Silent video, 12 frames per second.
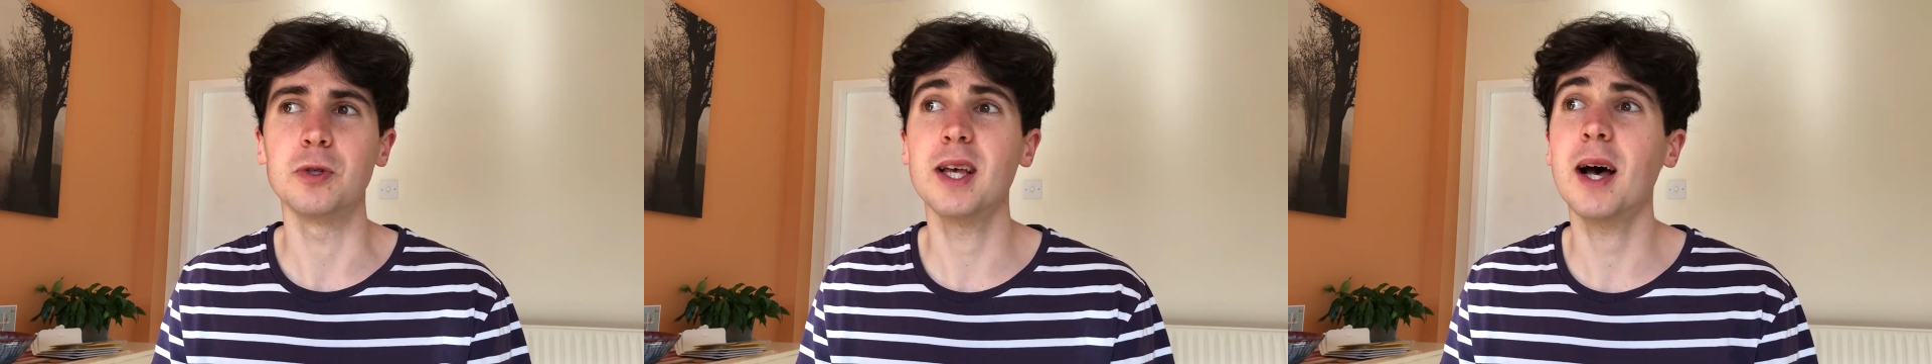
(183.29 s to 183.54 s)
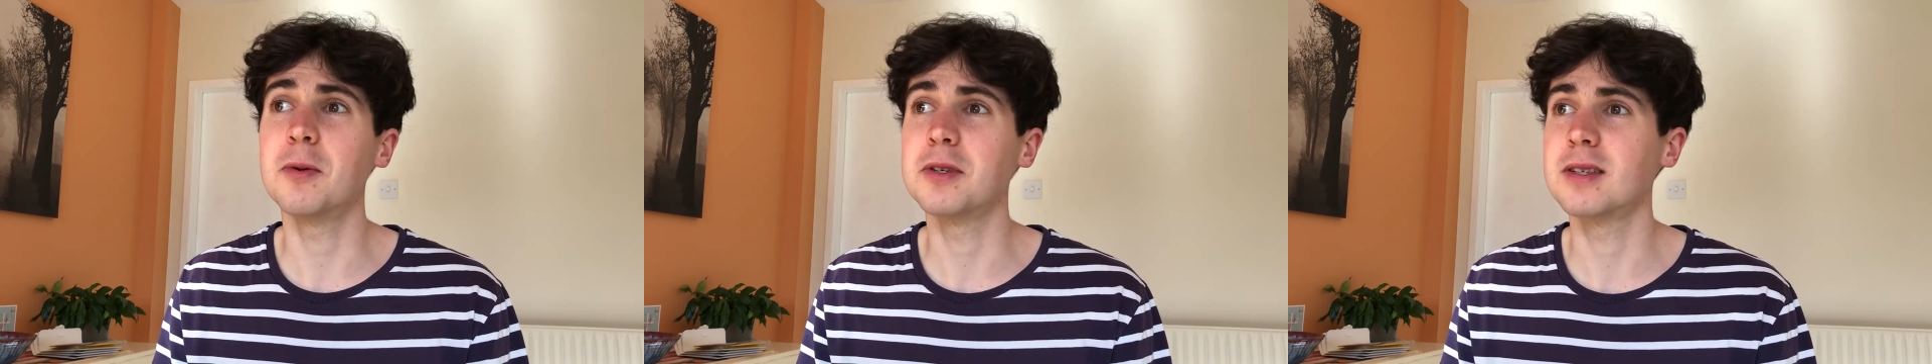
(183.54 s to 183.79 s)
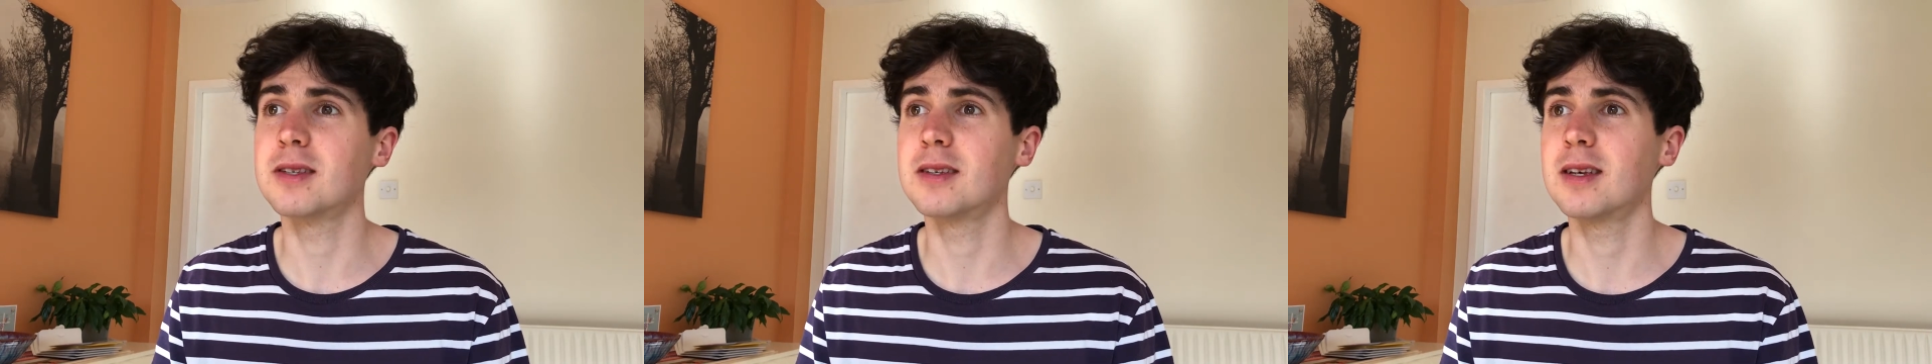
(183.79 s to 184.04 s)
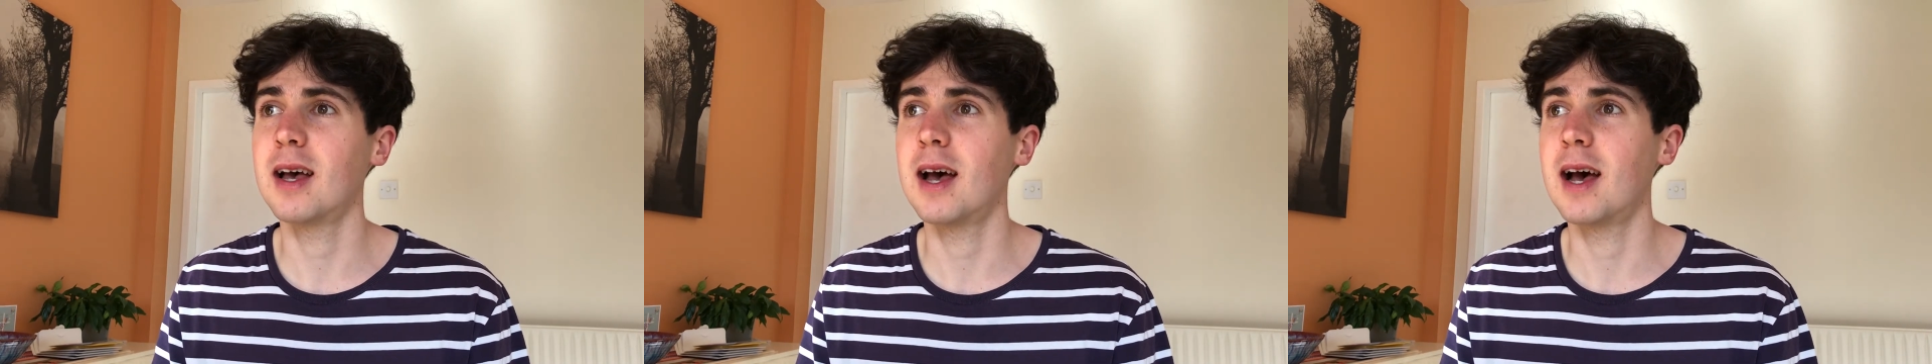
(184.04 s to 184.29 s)
So that was
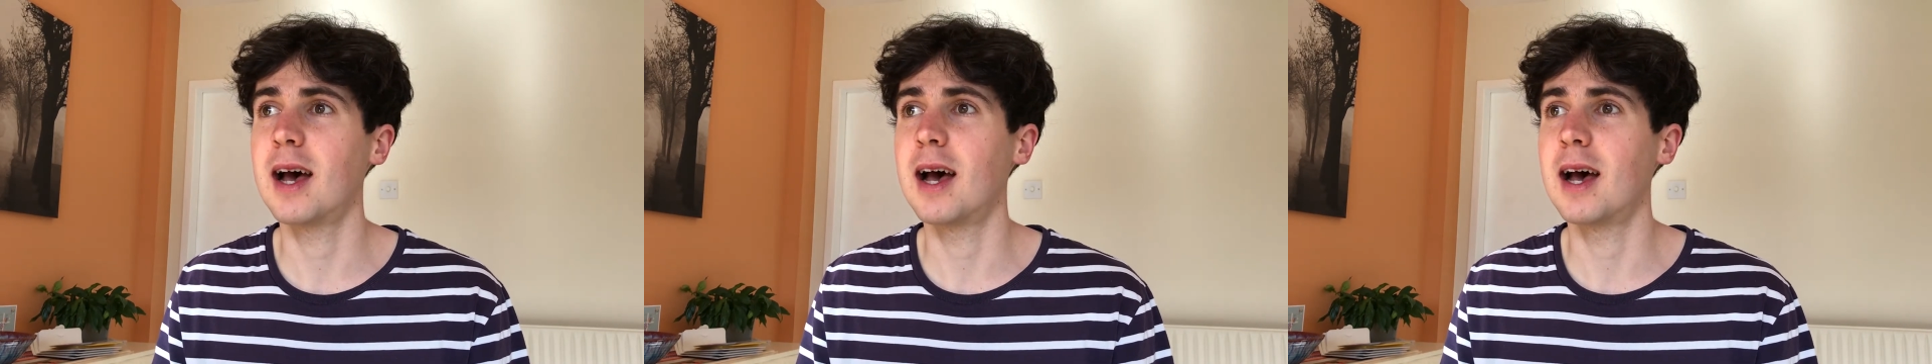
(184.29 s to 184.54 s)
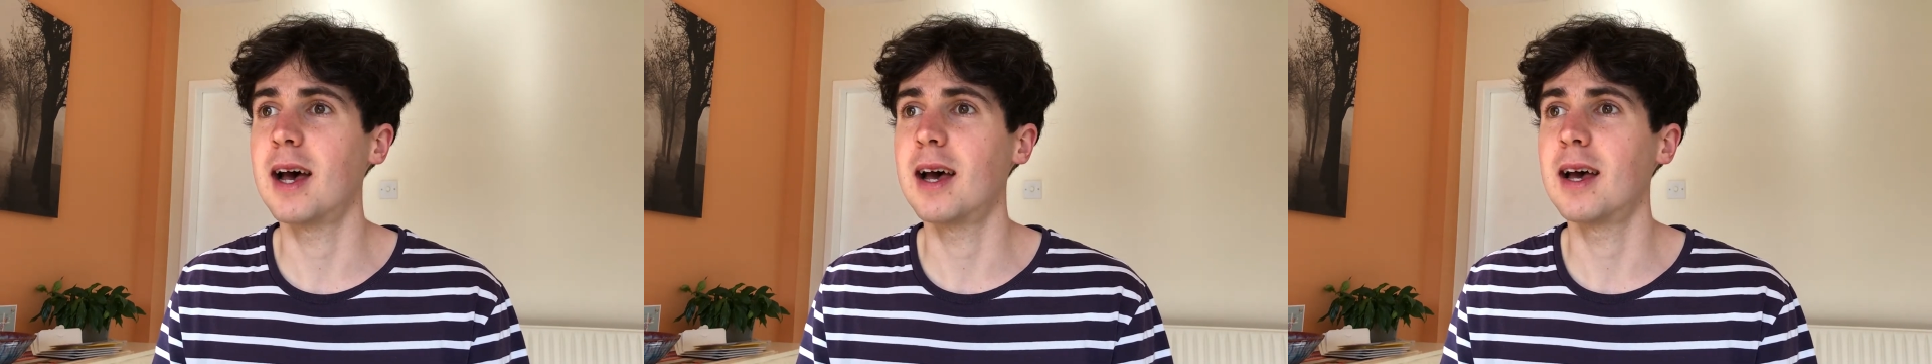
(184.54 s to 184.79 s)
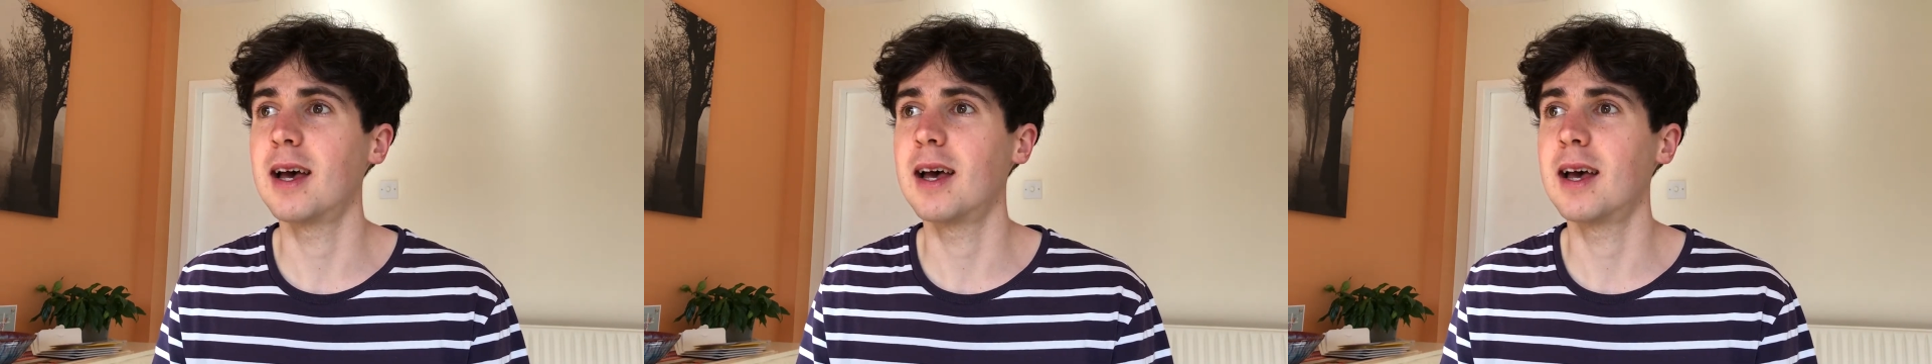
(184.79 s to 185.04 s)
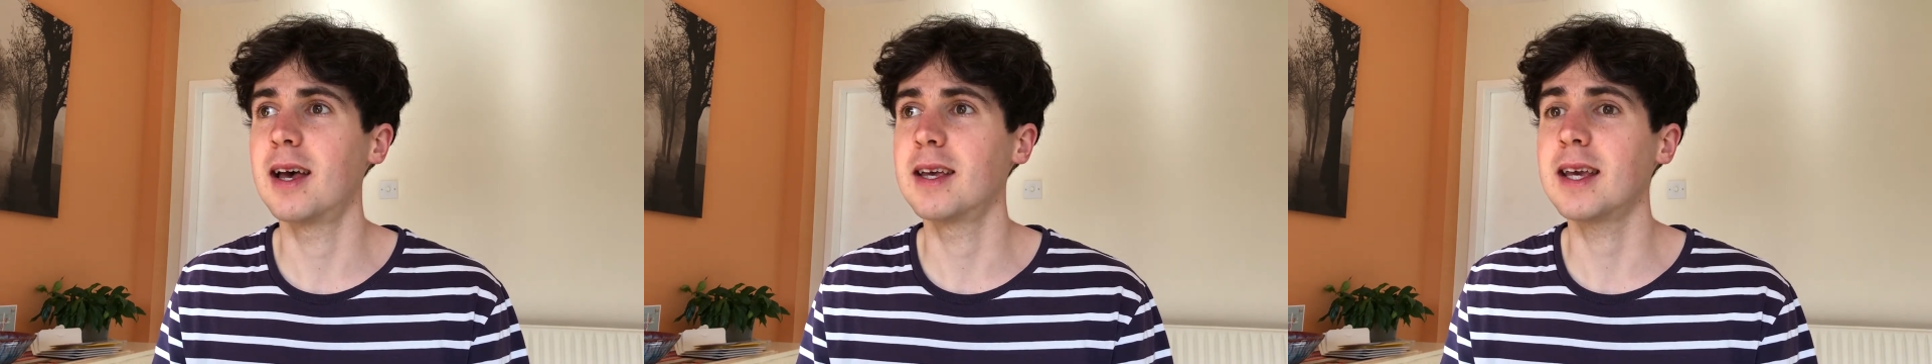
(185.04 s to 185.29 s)
a
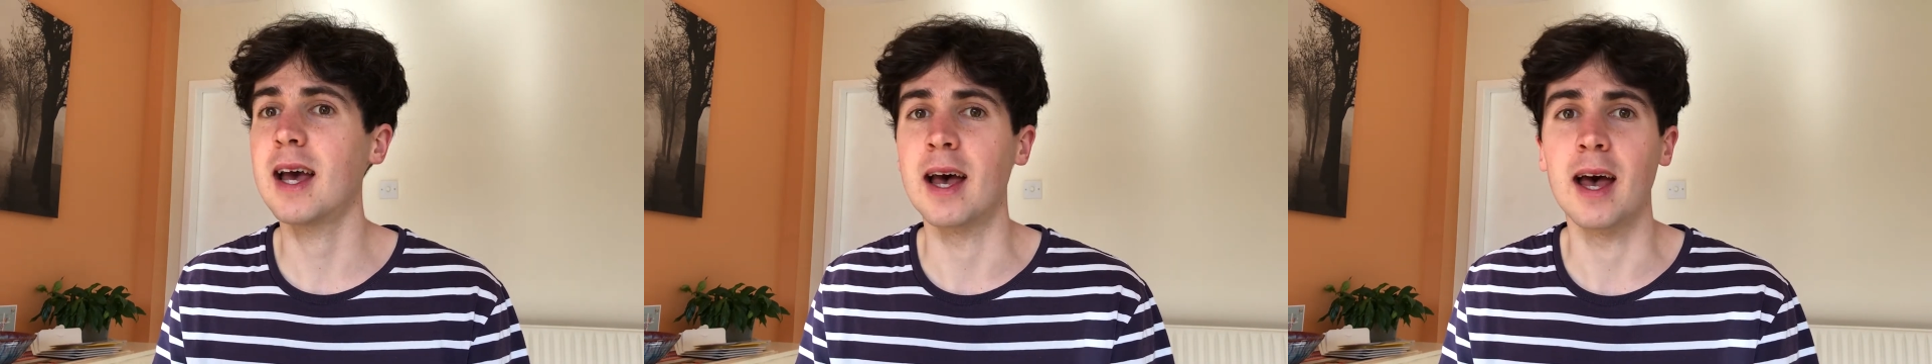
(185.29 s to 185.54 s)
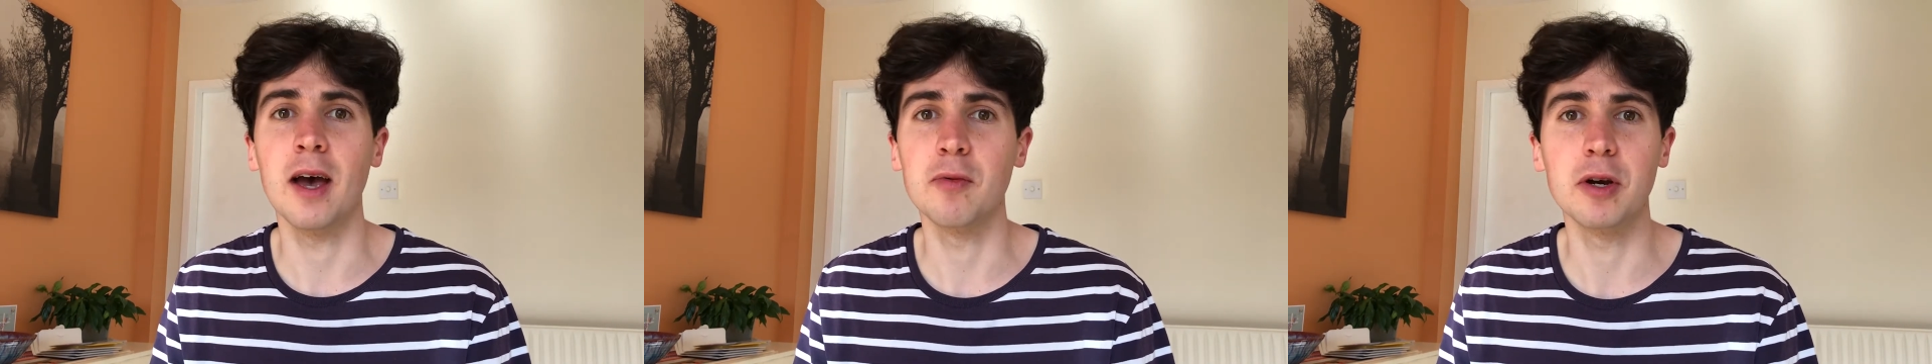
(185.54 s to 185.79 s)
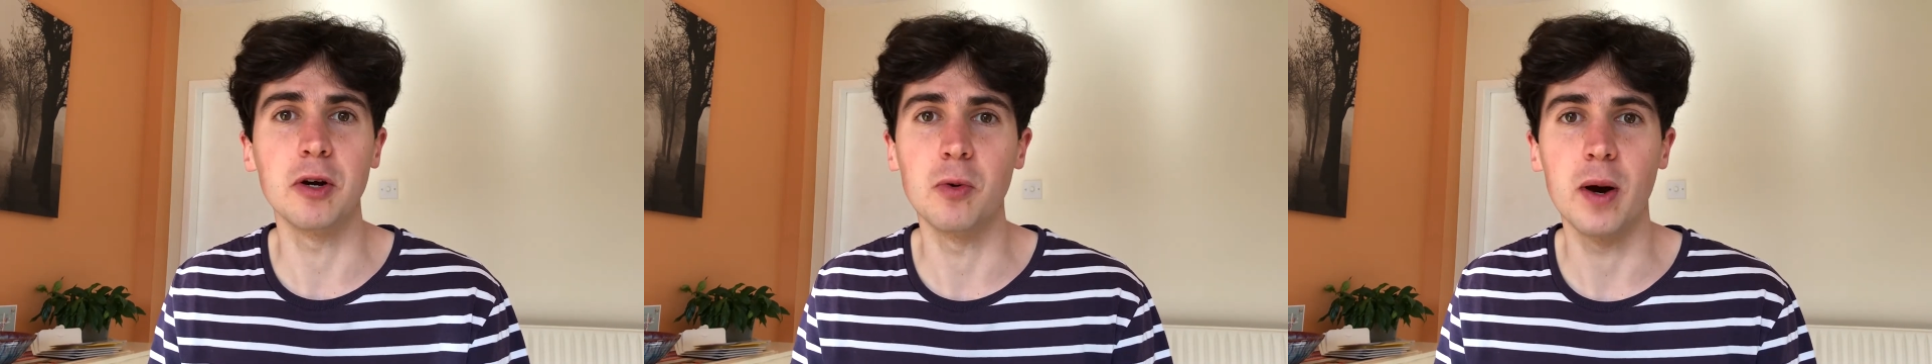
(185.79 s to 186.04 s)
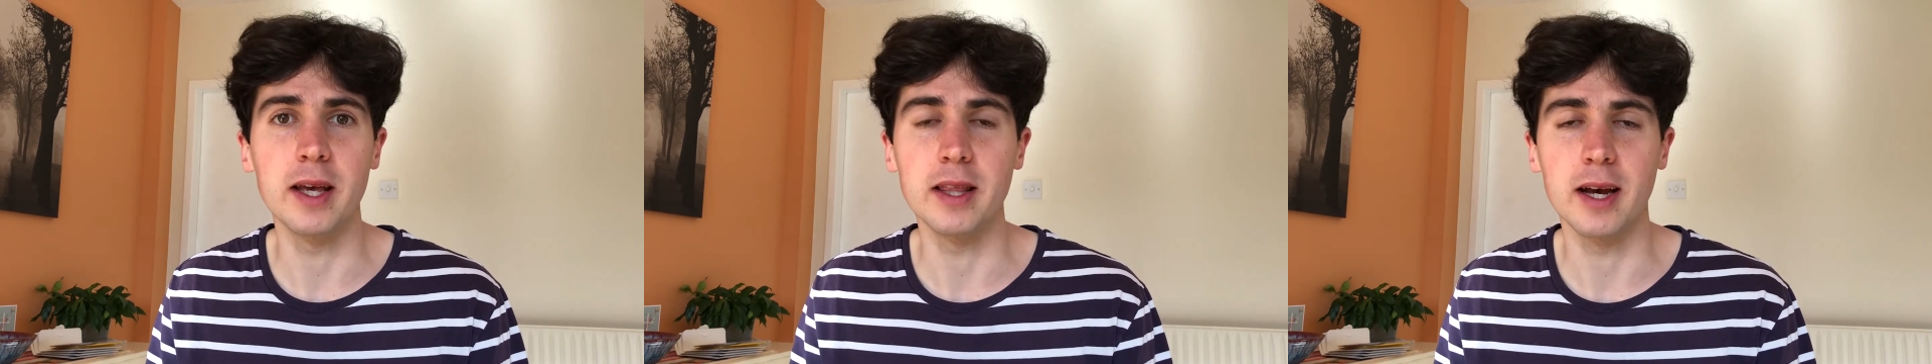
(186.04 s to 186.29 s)
real
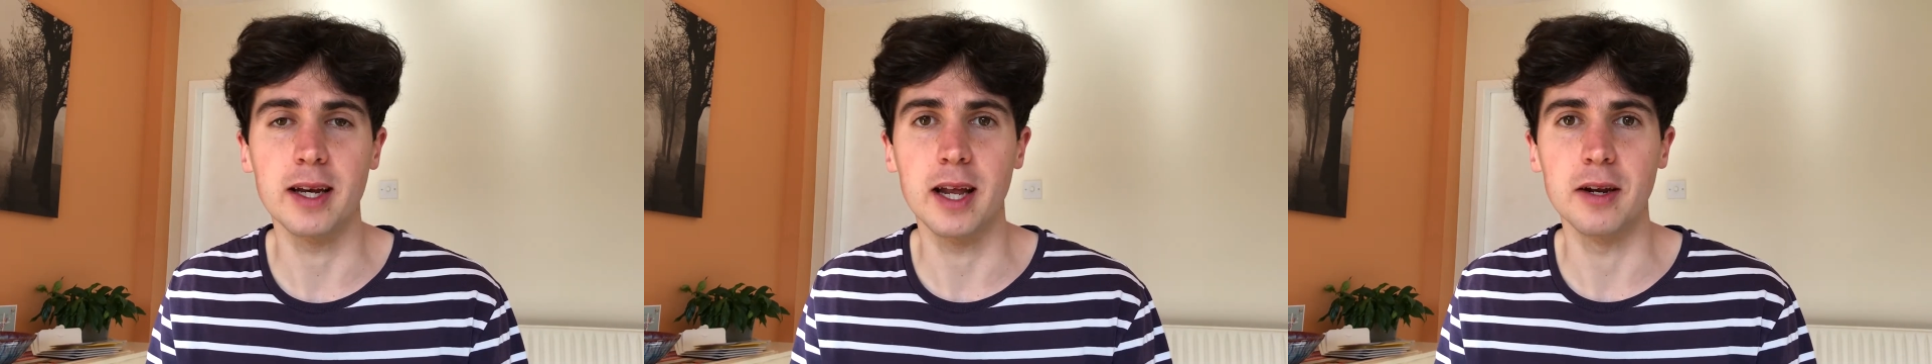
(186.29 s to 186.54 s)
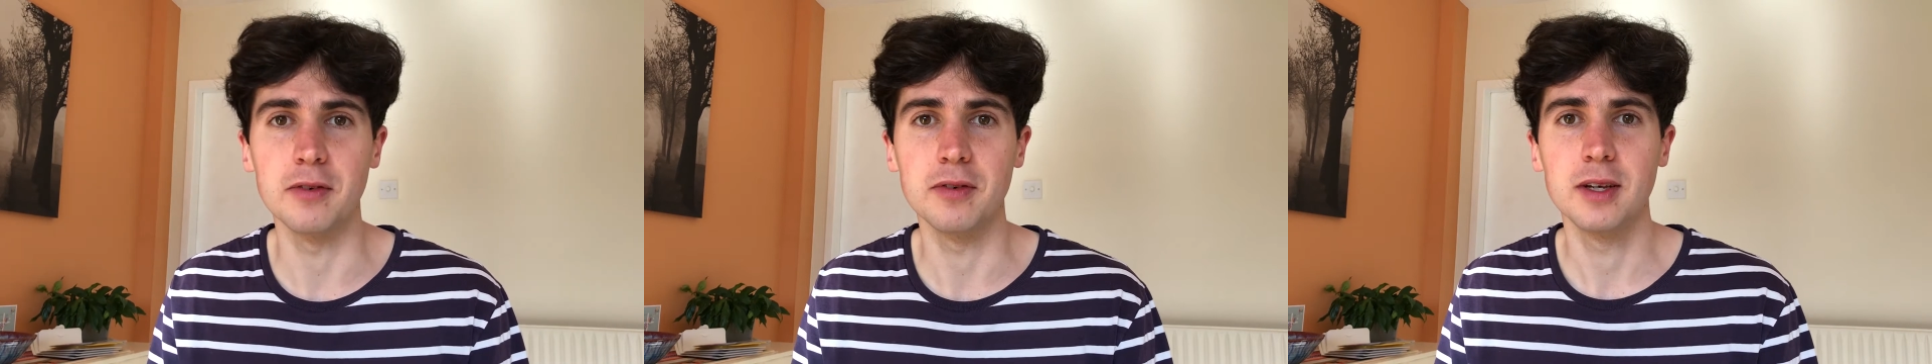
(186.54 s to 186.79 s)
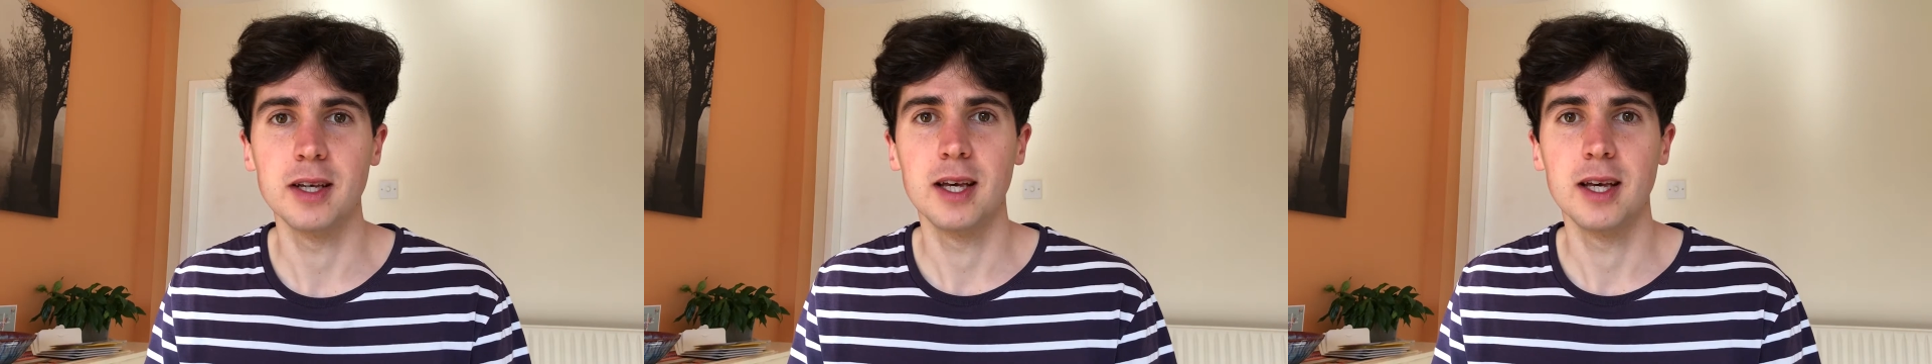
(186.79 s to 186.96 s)
way that I kind of